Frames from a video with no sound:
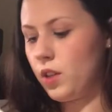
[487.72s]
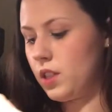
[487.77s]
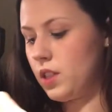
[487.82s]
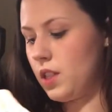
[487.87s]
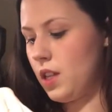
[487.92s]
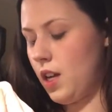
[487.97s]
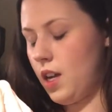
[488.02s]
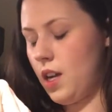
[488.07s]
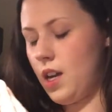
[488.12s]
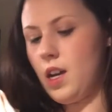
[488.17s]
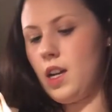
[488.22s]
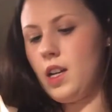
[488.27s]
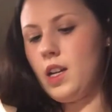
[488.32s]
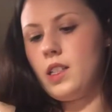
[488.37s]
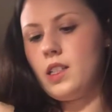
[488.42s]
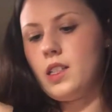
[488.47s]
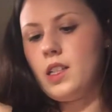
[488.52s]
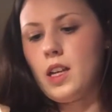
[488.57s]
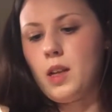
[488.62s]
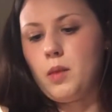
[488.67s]
going to add a
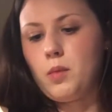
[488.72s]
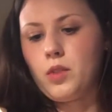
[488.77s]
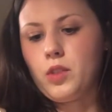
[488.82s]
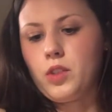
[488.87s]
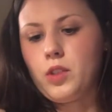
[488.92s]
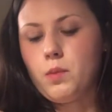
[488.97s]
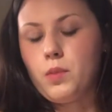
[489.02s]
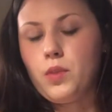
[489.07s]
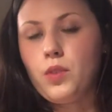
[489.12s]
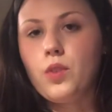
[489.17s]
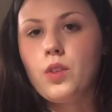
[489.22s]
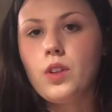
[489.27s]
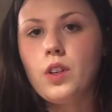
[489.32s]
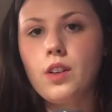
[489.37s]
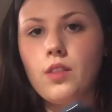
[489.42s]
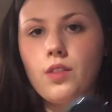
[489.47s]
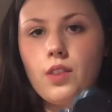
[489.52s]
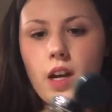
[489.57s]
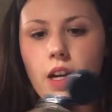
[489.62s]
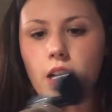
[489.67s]
tablespoon
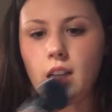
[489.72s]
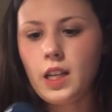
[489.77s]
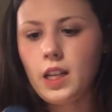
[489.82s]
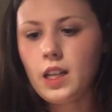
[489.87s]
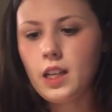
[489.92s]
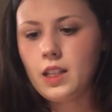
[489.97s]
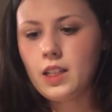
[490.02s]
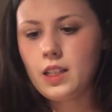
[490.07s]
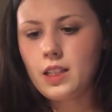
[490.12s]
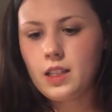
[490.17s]
of honey,